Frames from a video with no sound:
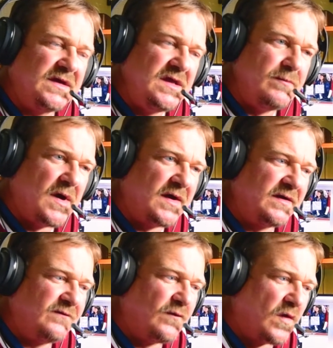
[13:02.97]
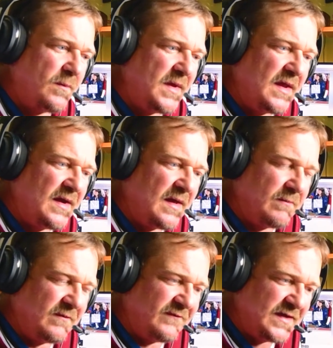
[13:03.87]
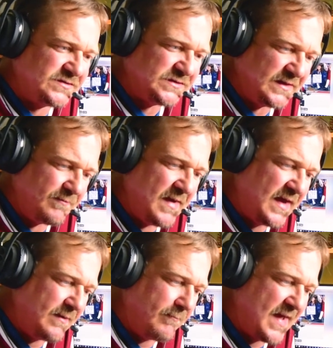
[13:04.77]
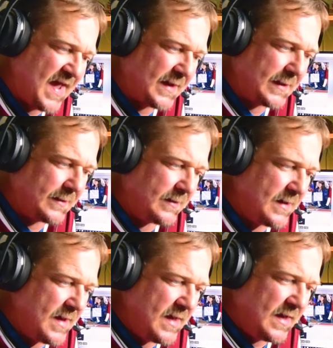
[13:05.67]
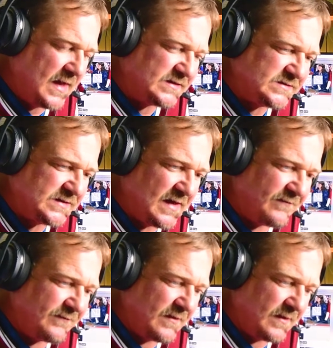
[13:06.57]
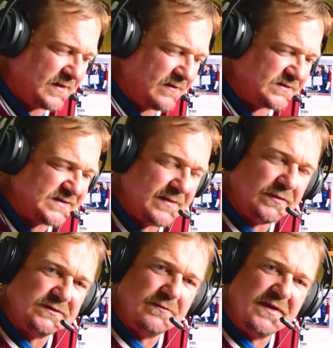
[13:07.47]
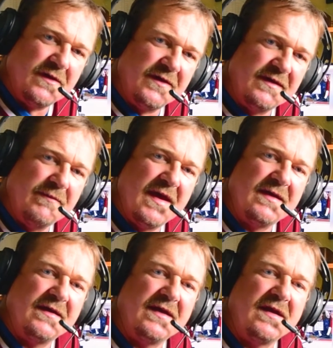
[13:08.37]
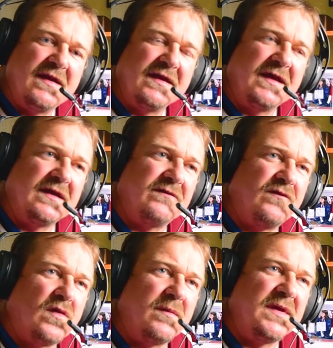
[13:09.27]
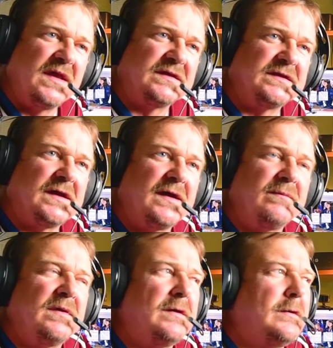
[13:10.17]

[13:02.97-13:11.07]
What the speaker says: He bought it for me, and I eventually paid him back and stuff. He was able to bid on eBay and get it for me at the time.